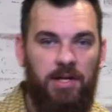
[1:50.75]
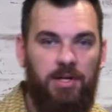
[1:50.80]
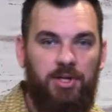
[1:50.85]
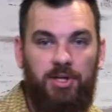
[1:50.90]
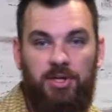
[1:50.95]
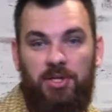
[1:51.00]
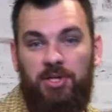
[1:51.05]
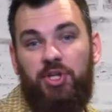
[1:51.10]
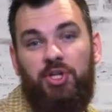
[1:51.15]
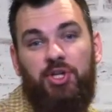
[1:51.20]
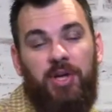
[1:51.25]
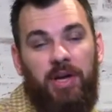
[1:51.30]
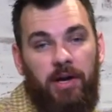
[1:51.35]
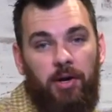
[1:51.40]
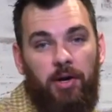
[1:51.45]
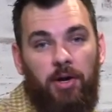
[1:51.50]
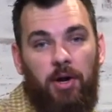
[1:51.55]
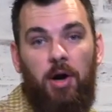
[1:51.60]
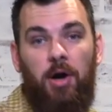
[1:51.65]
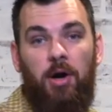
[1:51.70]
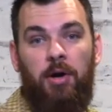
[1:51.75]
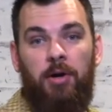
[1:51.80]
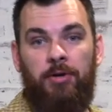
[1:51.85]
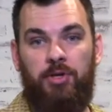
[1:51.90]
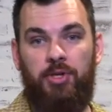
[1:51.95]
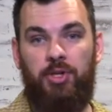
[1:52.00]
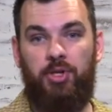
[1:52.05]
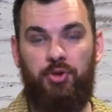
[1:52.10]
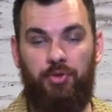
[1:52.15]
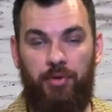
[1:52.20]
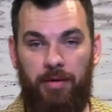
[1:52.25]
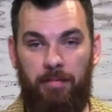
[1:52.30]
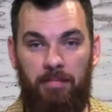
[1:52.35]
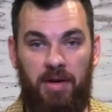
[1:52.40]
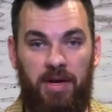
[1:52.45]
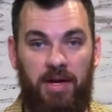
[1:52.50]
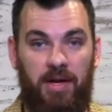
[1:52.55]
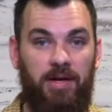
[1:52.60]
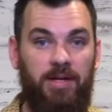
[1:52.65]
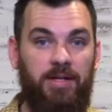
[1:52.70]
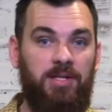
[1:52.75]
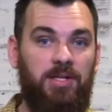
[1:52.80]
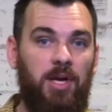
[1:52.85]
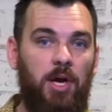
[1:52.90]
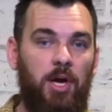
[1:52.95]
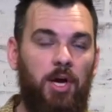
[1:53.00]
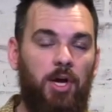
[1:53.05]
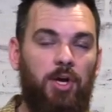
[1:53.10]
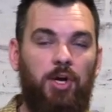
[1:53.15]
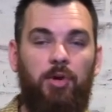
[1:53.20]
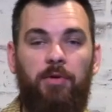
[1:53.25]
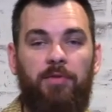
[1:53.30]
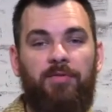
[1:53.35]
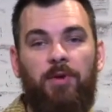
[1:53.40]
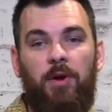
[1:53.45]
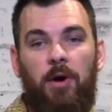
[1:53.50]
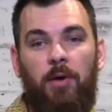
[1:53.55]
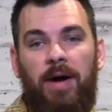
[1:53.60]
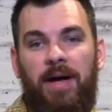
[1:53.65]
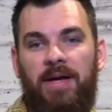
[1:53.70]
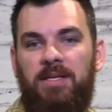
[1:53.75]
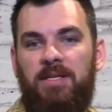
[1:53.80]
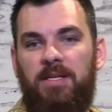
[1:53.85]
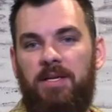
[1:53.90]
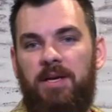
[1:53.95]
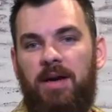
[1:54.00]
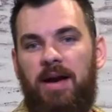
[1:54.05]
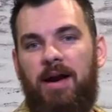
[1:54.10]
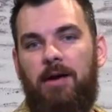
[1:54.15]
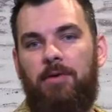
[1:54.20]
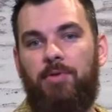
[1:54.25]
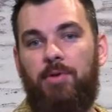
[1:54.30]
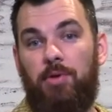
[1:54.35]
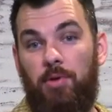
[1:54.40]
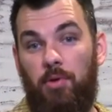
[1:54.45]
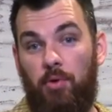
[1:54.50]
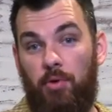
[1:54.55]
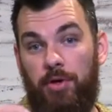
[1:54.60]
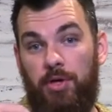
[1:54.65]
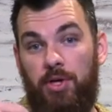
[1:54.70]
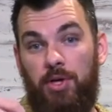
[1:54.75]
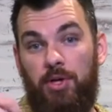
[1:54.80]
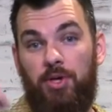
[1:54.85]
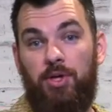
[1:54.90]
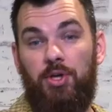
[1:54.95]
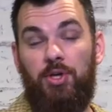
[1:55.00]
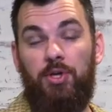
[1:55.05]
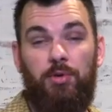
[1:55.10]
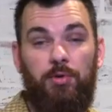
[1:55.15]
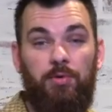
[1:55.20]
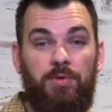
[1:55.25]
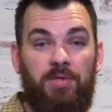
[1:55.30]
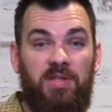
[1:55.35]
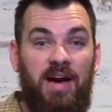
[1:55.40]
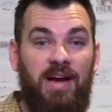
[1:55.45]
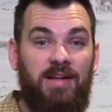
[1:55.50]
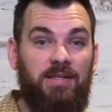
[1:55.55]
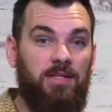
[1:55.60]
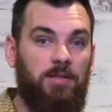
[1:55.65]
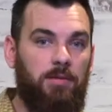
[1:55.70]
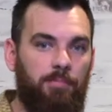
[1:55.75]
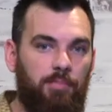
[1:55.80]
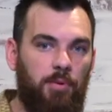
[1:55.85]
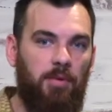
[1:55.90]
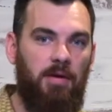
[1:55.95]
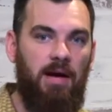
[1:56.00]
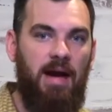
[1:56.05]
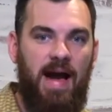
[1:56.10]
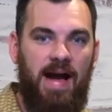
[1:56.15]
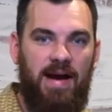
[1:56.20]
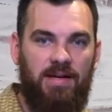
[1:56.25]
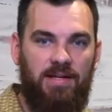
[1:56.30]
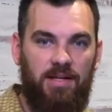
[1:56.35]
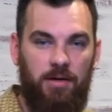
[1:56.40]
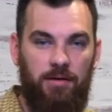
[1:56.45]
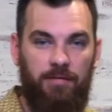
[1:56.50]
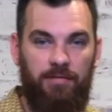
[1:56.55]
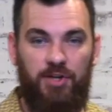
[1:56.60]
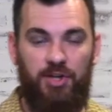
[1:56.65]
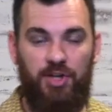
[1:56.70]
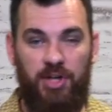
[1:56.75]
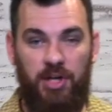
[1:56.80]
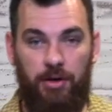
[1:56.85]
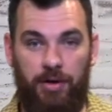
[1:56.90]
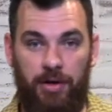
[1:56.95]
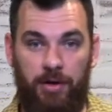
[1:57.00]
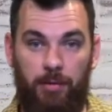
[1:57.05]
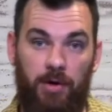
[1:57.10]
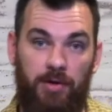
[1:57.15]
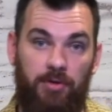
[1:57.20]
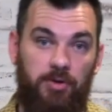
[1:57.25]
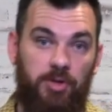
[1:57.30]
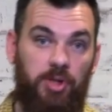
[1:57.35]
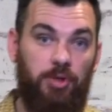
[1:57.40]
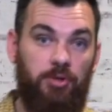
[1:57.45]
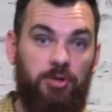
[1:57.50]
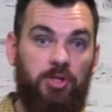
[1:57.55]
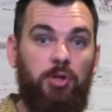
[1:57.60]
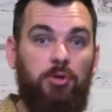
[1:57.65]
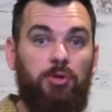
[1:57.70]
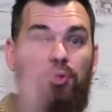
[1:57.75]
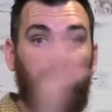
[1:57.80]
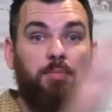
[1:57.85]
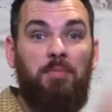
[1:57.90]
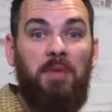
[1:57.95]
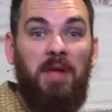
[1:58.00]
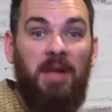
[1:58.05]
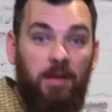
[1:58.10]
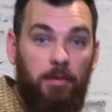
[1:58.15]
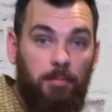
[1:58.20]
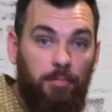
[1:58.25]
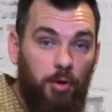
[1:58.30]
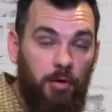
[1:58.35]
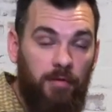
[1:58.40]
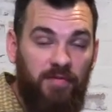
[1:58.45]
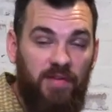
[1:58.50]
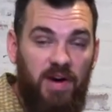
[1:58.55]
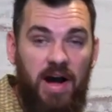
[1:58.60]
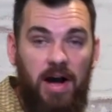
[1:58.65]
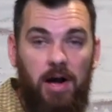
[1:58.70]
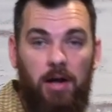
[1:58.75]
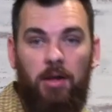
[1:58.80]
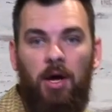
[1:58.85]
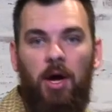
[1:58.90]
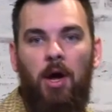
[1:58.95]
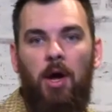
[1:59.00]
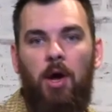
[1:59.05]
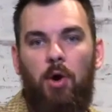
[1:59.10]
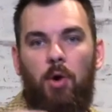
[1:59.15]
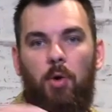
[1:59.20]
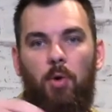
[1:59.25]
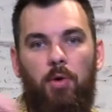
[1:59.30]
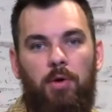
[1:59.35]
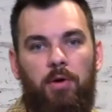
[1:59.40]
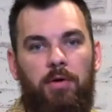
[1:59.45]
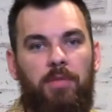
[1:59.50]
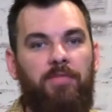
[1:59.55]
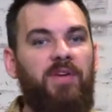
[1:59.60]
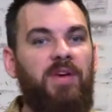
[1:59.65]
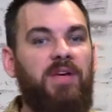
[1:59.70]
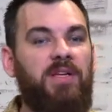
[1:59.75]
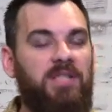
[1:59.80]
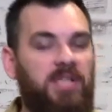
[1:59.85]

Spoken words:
to share our stream, because you have no idea how the Lord could use that simple act of sharing, whether it's your social media profile or via